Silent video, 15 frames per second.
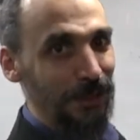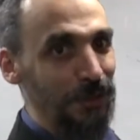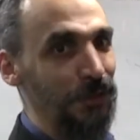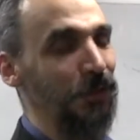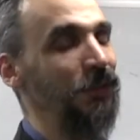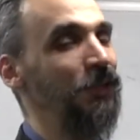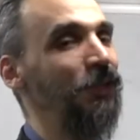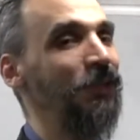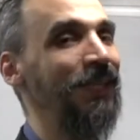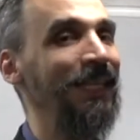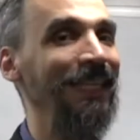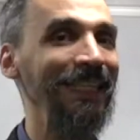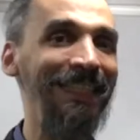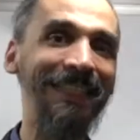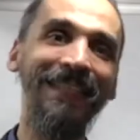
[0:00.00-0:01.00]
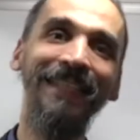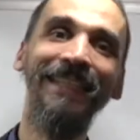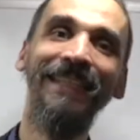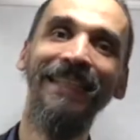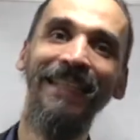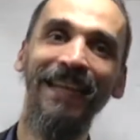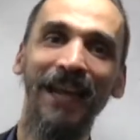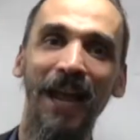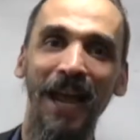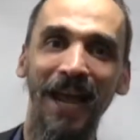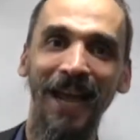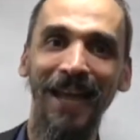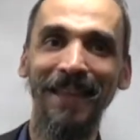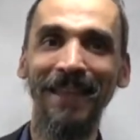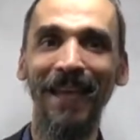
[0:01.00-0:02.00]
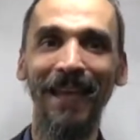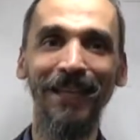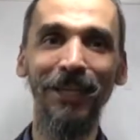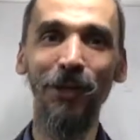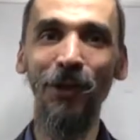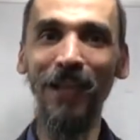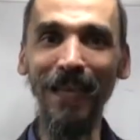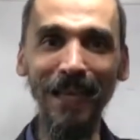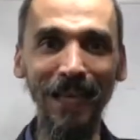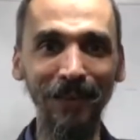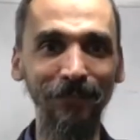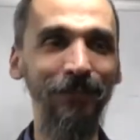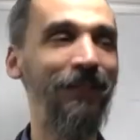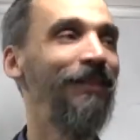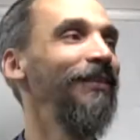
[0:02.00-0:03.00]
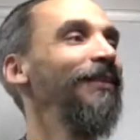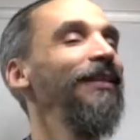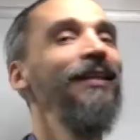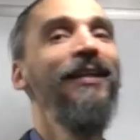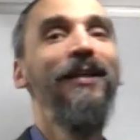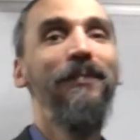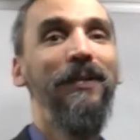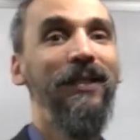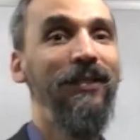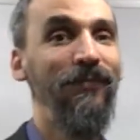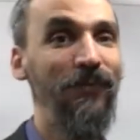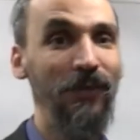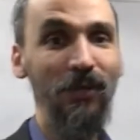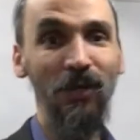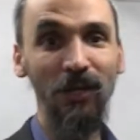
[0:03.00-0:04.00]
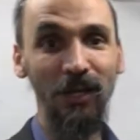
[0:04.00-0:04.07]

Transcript: turn on your keys and then you leave. But if you